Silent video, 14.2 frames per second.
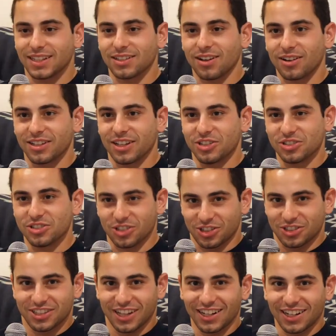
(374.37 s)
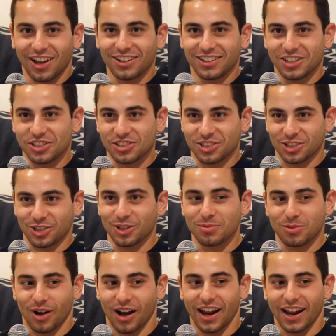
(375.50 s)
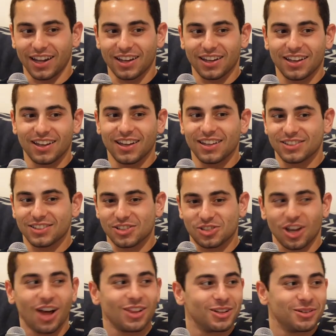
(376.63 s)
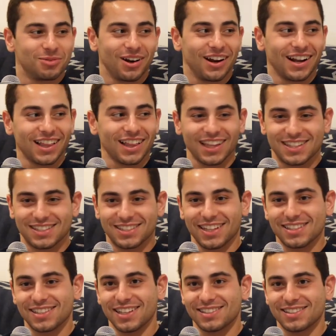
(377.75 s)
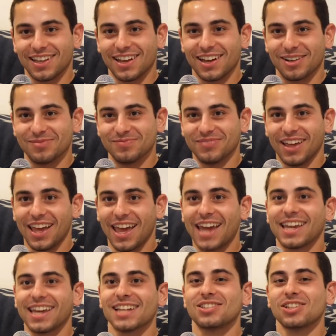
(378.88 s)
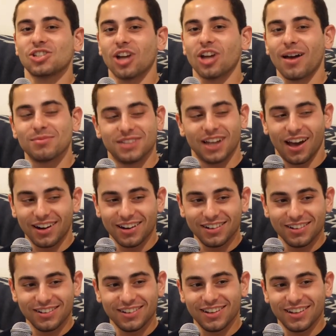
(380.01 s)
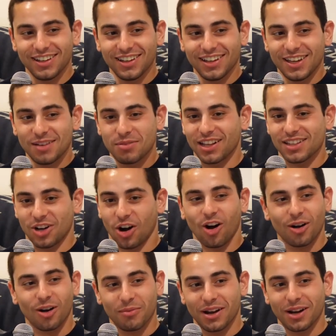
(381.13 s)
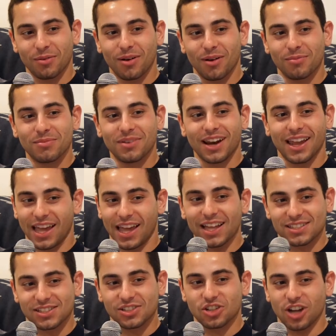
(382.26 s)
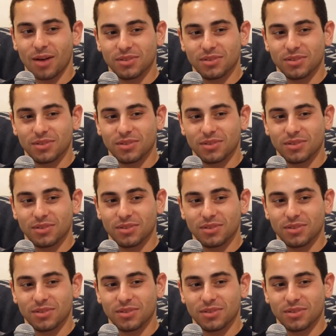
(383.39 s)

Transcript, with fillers: dong ditch is a, ding dong ditch is a good prank. It's solid, Frank. Like it's it's it's um it gets the job done, but it doesn't harm anyone. We would also, but like it gets the job